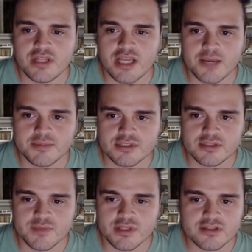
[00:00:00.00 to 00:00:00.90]
have
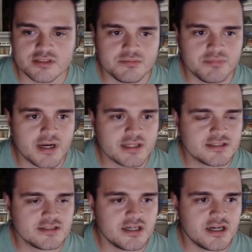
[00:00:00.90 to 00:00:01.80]
some interesting parts
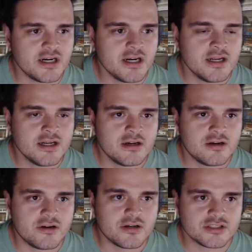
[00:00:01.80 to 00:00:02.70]
there,
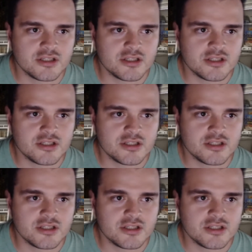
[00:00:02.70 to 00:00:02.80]
or some